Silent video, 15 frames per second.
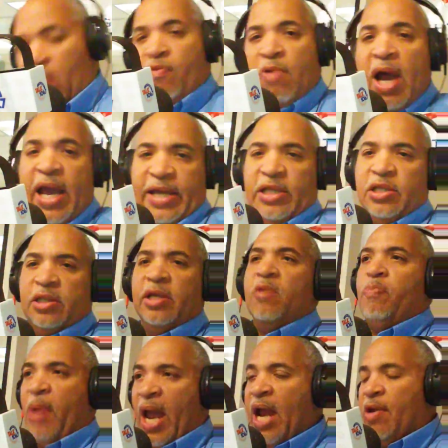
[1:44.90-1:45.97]
rights, their
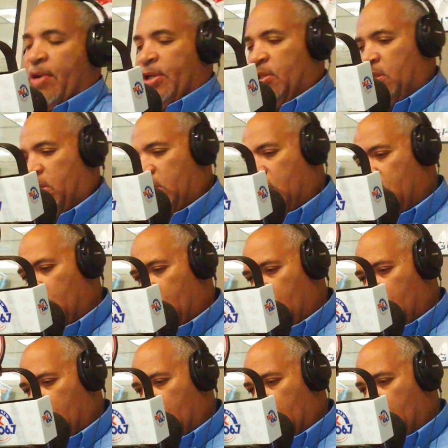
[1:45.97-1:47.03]
parents.
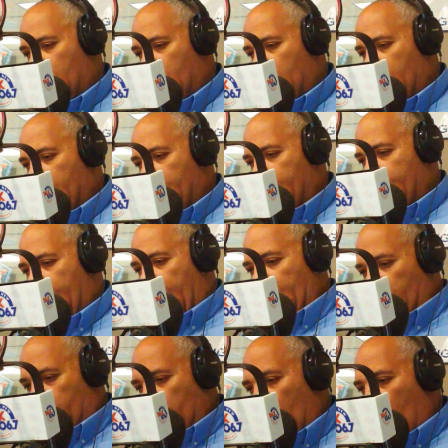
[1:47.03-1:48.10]

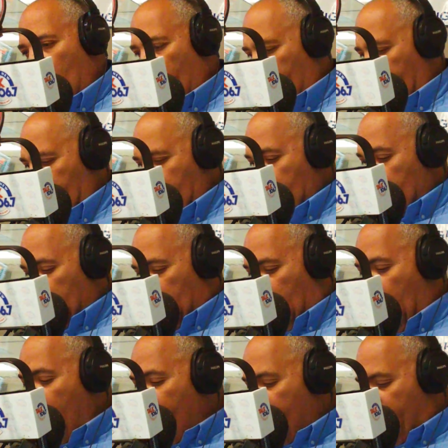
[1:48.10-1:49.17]
And so the
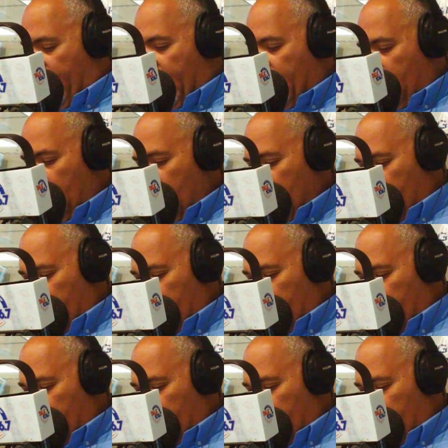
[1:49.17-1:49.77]
government, the